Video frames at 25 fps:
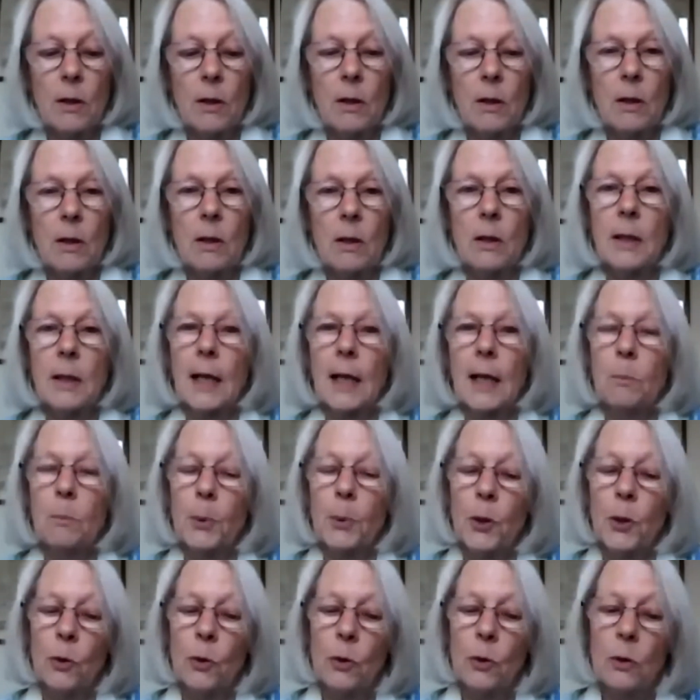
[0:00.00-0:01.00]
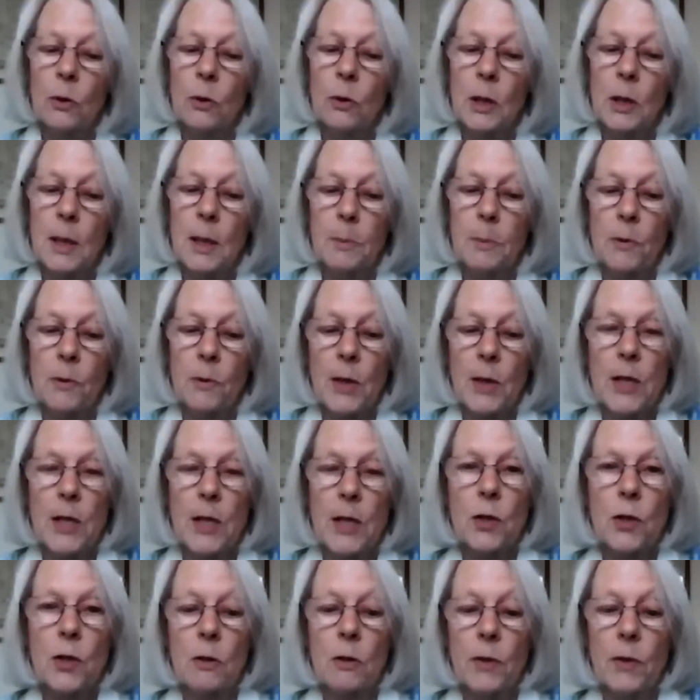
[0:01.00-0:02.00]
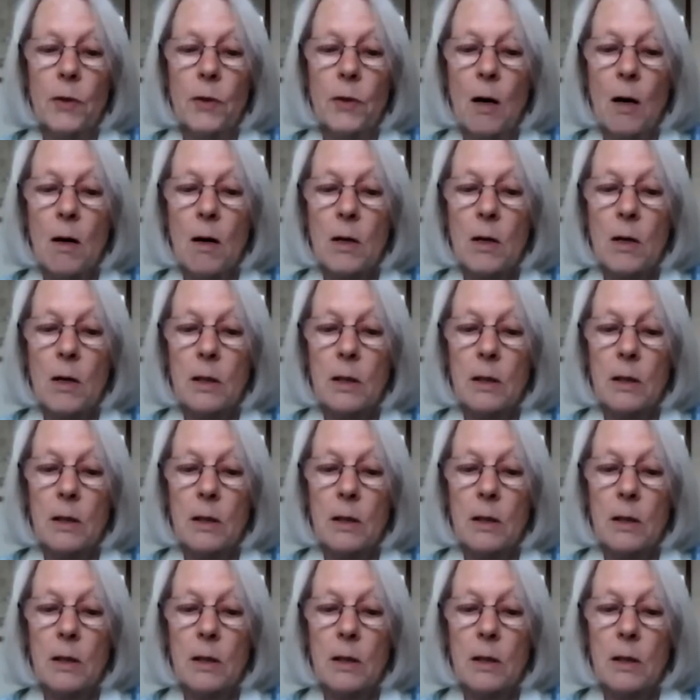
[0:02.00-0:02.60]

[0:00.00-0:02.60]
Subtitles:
that pure liberation of heart